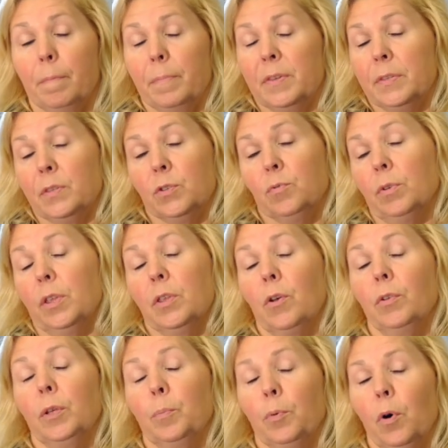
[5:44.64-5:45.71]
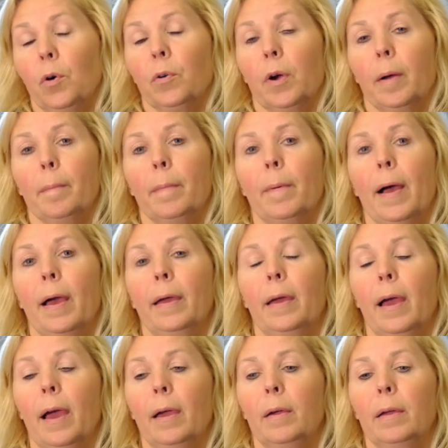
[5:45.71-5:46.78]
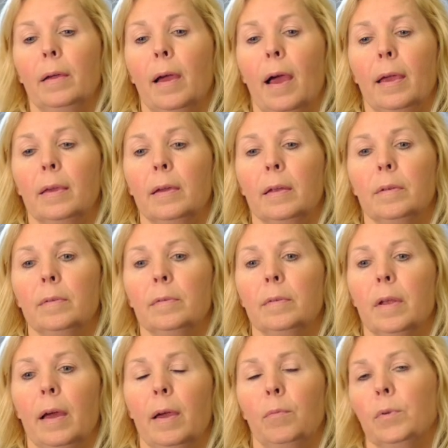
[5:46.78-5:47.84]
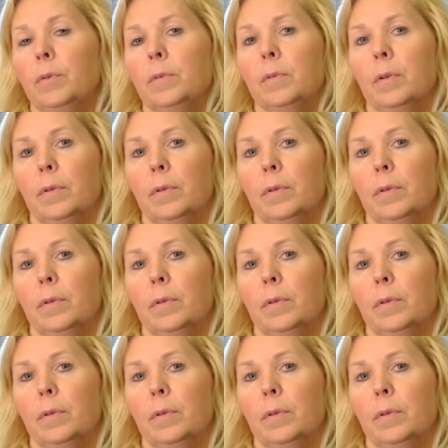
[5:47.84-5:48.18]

this is really the only program I would